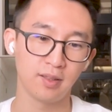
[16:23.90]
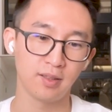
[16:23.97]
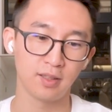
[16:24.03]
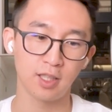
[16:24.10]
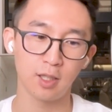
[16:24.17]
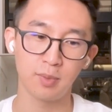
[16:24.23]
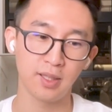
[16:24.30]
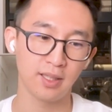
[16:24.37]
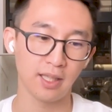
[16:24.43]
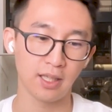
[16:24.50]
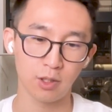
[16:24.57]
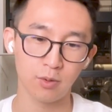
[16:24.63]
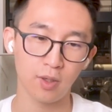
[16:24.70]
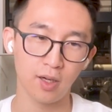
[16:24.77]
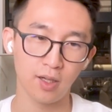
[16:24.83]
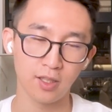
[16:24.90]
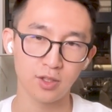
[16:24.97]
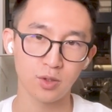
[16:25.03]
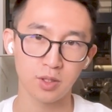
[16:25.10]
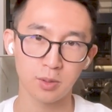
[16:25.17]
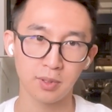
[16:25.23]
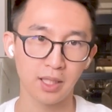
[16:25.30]
company that acquired us
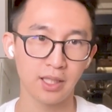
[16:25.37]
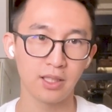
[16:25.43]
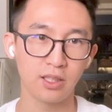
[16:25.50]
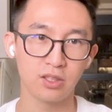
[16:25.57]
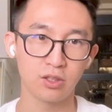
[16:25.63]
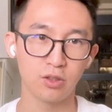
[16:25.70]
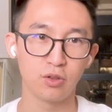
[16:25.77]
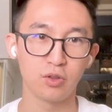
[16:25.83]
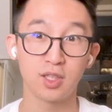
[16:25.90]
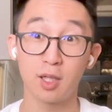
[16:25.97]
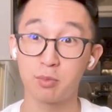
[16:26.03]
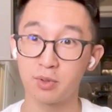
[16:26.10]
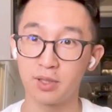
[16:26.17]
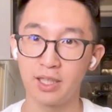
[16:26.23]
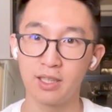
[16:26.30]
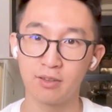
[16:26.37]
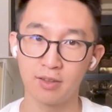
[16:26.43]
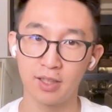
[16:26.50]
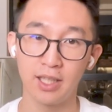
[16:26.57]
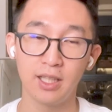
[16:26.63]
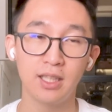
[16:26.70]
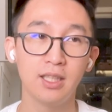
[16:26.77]
was planning to separate,
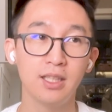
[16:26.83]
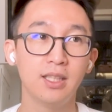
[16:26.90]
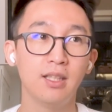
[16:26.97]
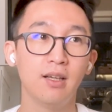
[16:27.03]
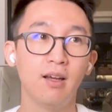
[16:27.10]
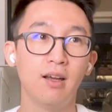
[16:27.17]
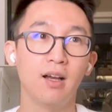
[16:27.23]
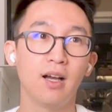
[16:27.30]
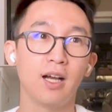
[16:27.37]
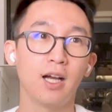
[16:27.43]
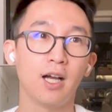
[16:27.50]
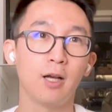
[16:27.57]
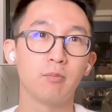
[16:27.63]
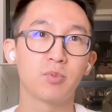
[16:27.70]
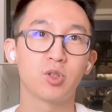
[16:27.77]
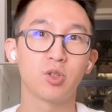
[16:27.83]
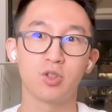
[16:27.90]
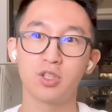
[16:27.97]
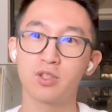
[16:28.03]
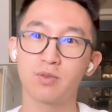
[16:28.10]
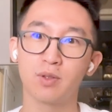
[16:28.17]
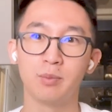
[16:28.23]
right? So
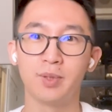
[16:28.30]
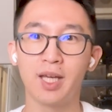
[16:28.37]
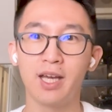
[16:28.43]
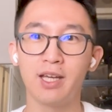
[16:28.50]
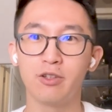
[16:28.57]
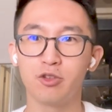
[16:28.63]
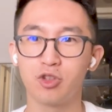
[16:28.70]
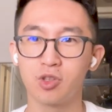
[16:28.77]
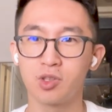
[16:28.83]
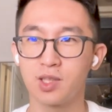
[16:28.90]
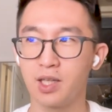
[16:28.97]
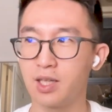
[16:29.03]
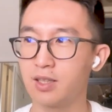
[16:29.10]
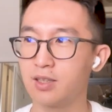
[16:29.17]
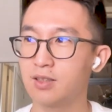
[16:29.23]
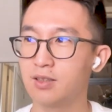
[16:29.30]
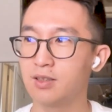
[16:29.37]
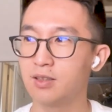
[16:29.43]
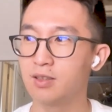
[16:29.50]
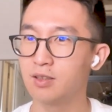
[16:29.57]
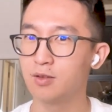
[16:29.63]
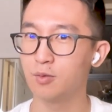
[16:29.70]
just from then, it was just like,
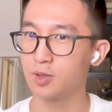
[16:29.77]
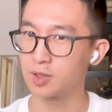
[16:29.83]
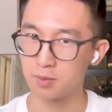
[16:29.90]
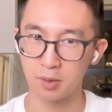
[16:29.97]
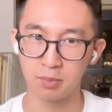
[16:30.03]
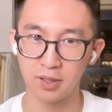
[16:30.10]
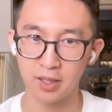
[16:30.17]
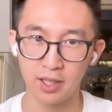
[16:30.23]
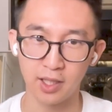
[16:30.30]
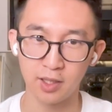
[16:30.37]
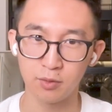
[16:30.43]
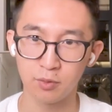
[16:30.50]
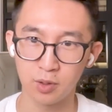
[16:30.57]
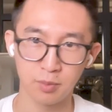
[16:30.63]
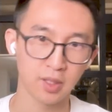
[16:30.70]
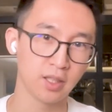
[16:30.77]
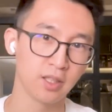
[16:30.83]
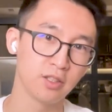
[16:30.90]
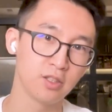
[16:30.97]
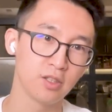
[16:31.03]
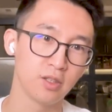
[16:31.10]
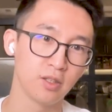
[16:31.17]
what's my plan? What am I going to
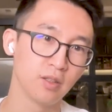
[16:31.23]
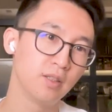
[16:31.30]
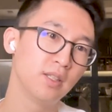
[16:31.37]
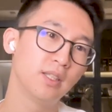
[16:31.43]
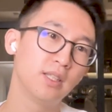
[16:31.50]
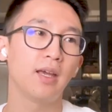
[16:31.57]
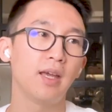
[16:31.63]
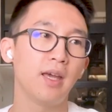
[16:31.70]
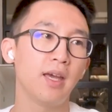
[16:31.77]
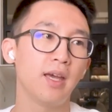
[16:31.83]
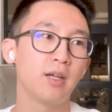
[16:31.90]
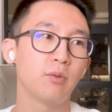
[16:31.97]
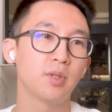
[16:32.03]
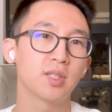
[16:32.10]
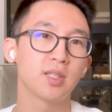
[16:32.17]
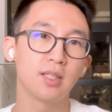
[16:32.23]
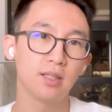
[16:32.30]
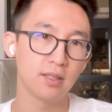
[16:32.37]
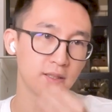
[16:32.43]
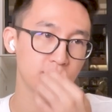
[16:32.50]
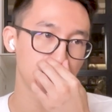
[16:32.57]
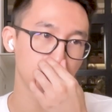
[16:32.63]
do? And it wasn't
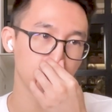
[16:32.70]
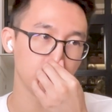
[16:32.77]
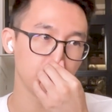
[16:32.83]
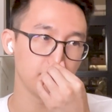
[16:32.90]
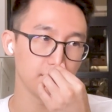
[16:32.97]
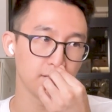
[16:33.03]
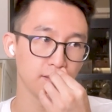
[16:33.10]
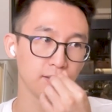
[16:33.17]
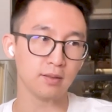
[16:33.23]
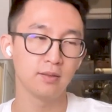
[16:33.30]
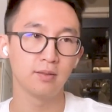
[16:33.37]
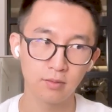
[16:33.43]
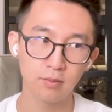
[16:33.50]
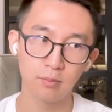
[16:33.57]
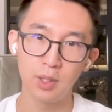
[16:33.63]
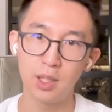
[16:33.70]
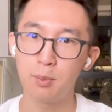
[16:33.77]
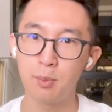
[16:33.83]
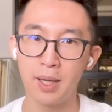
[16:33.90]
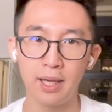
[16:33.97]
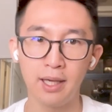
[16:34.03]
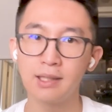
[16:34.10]
until
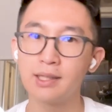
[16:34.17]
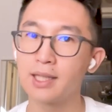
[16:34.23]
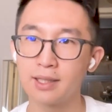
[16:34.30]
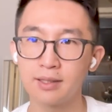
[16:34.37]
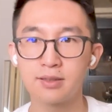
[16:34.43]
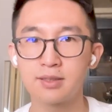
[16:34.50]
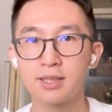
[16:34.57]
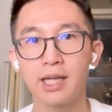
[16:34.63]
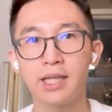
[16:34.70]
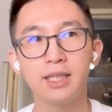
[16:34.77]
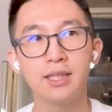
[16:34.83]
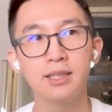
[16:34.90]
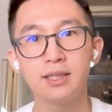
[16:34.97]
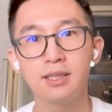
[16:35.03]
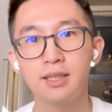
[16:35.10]
mid-May that I decided.